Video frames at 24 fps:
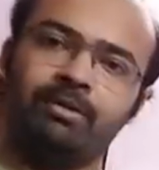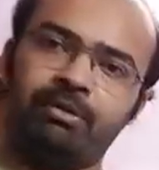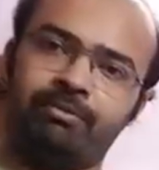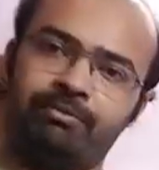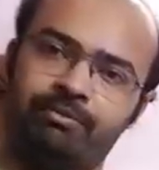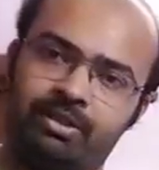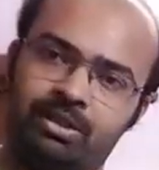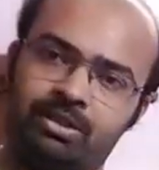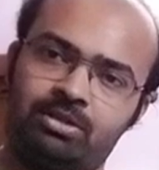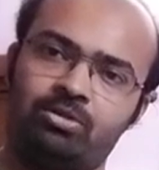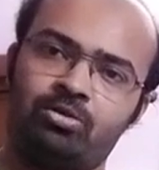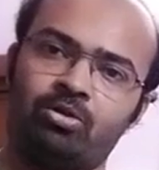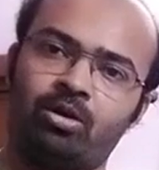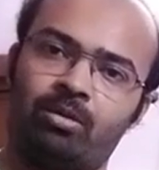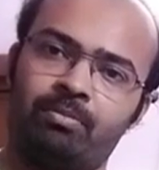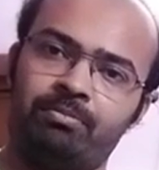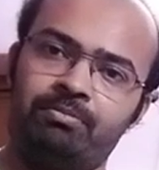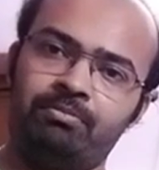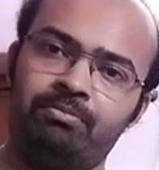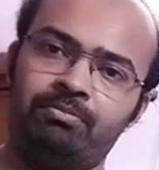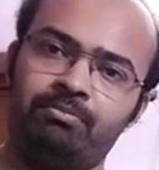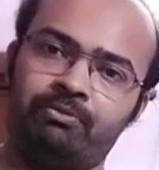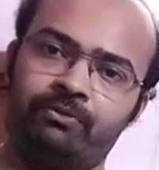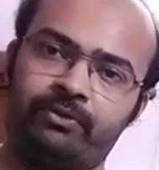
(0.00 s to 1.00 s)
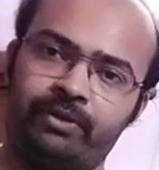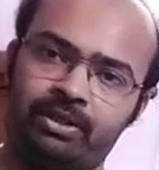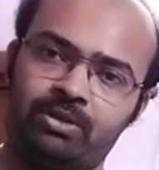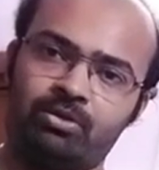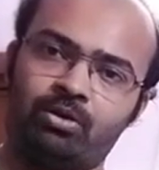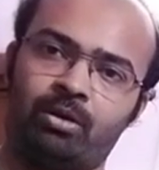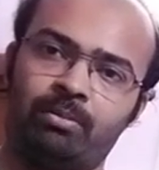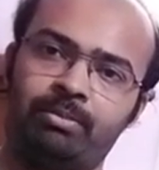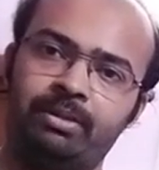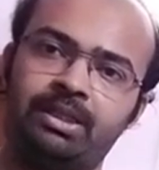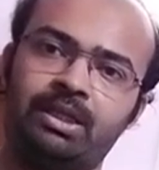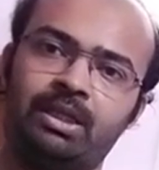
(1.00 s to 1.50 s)
the first
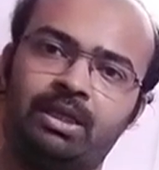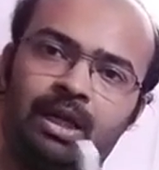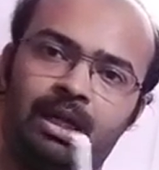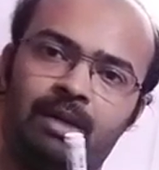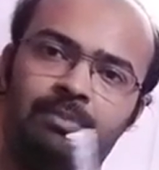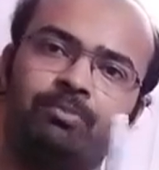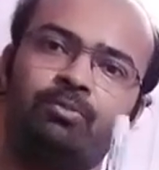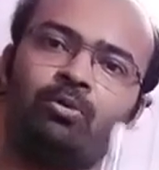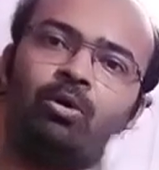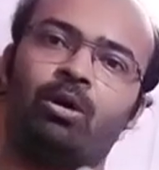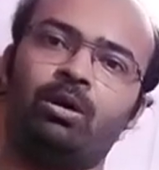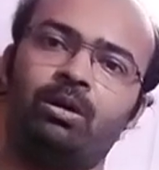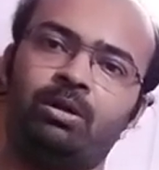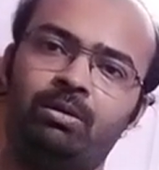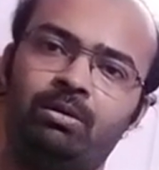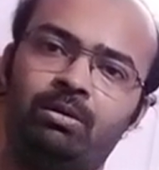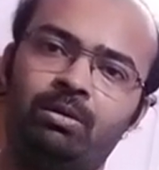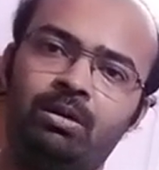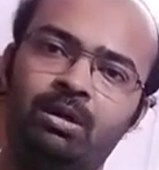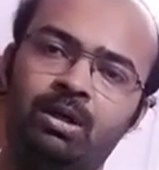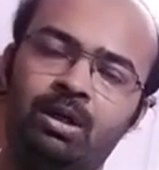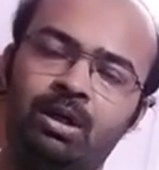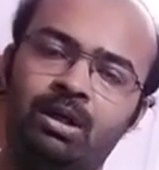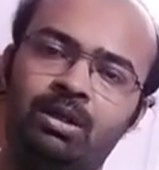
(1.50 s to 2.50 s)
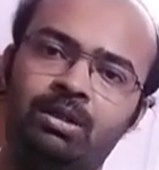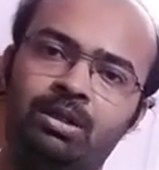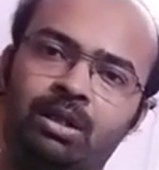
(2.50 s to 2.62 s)
topic that I have taught you,